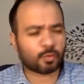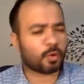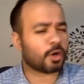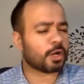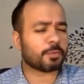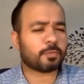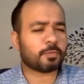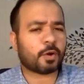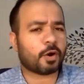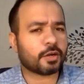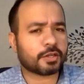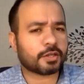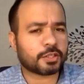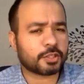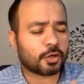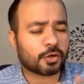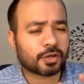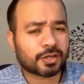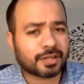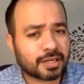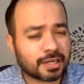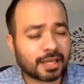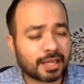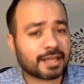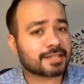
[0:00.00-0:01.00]
What about
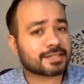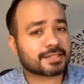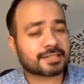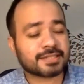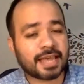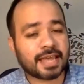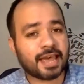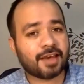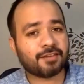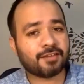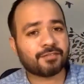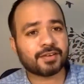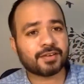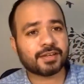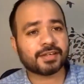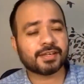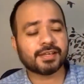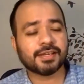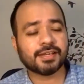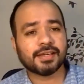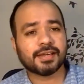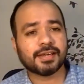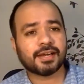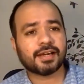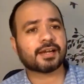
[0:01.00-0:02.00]
your class
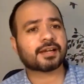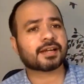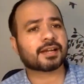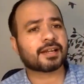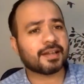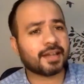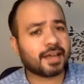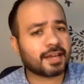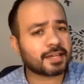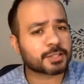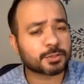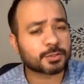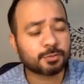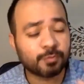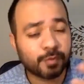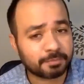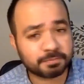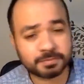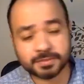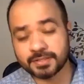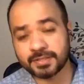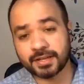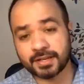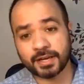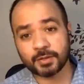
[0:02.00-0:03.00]
having a class
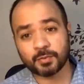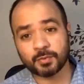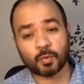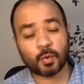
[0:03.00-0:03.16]
website?